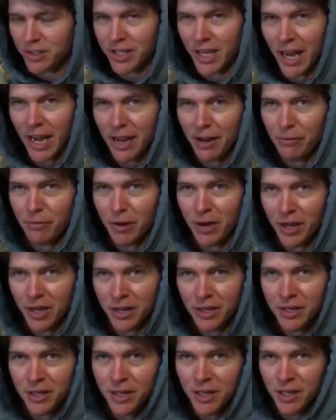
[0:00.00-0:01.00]
day
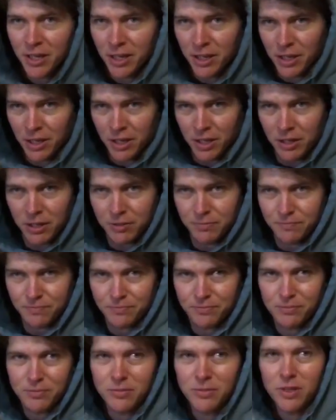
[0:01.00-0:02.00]
where
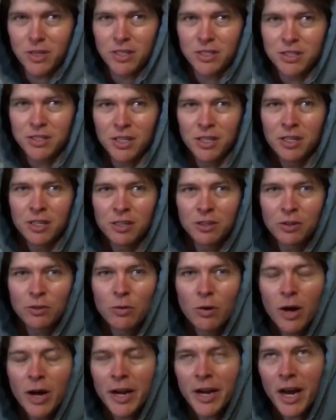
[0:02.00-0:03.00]
I didn't
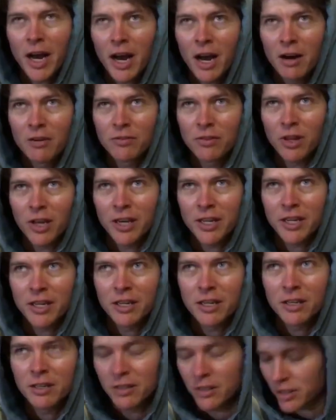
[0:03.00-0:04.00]
quite have like
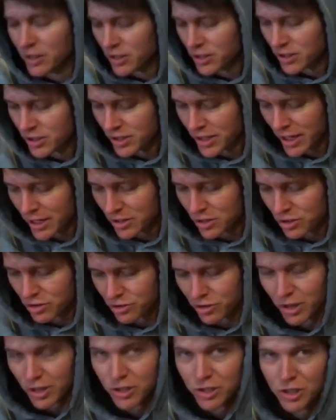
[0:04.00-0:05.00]
a set
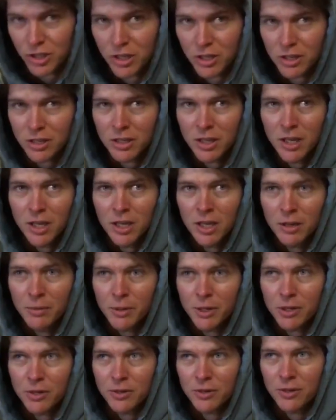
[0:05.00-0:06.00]
structure
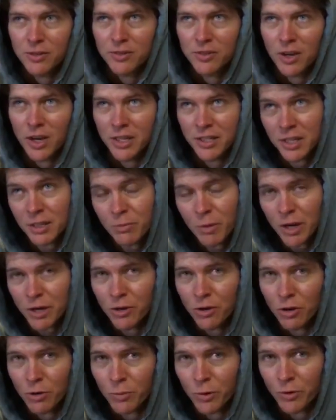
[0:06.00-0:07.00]
because I did my
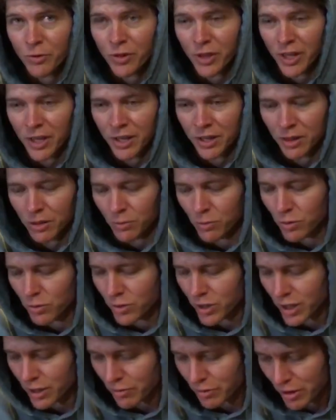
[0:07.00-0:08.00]
normal thing in the
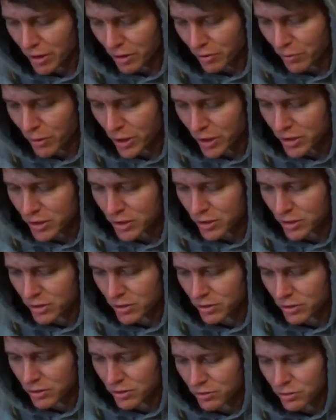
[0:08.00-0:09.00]
morning where
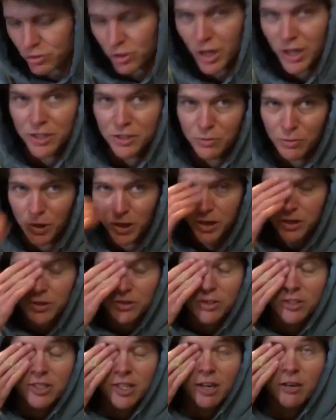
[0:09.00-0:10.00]
I tried to work
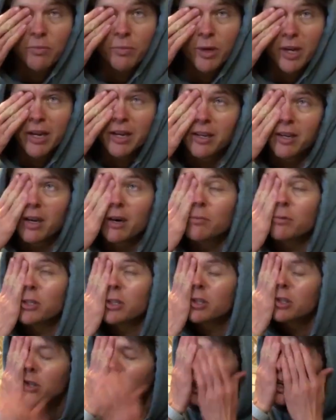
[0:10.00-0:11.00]
on stuff, but I ended up
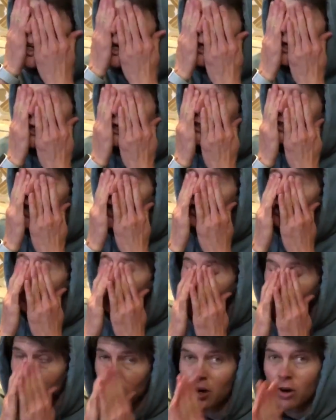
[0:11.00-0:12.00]
just
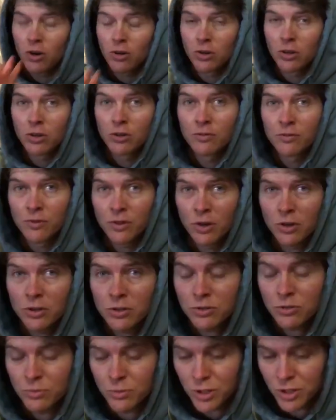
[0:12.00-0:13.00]
downloading a whole lot of
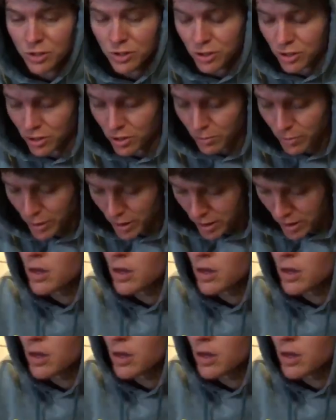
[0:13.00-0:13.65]
vlogs from YouTube.